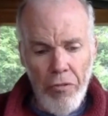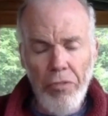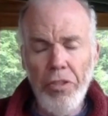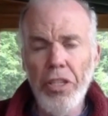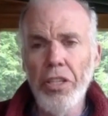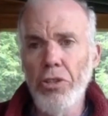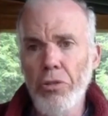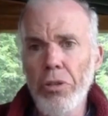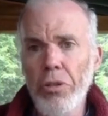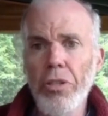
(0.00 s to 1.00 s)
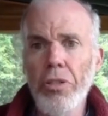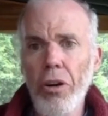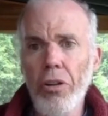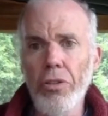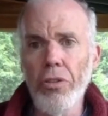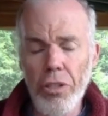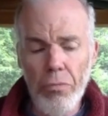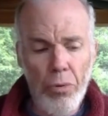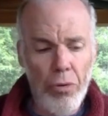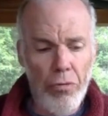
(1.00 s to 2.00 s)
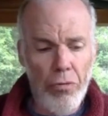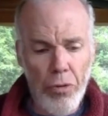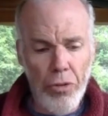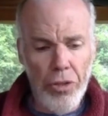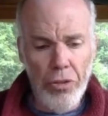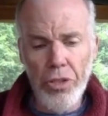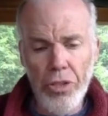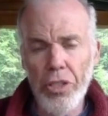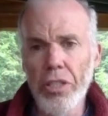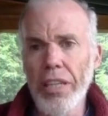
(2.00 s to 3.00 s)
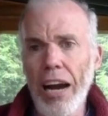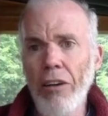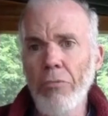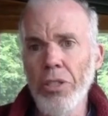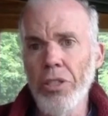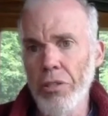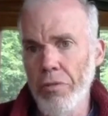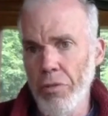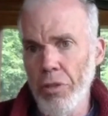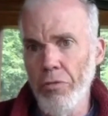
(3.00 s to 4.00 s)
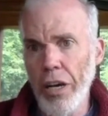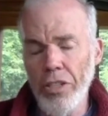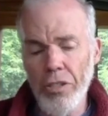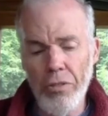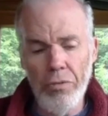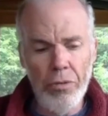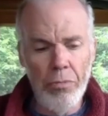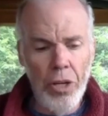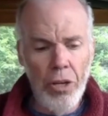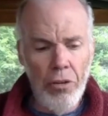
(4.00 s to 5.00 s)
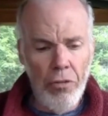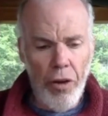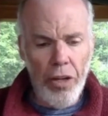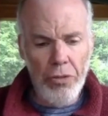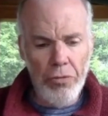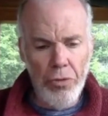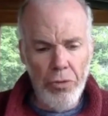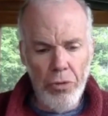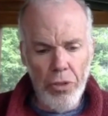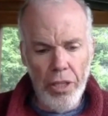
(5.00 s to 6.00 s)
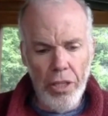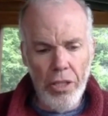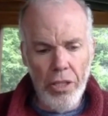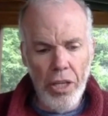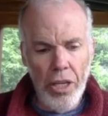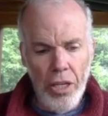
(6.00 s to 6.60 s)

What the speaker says: $15 trillion in portfolios and endowments that have divested from fossil fuel, and it is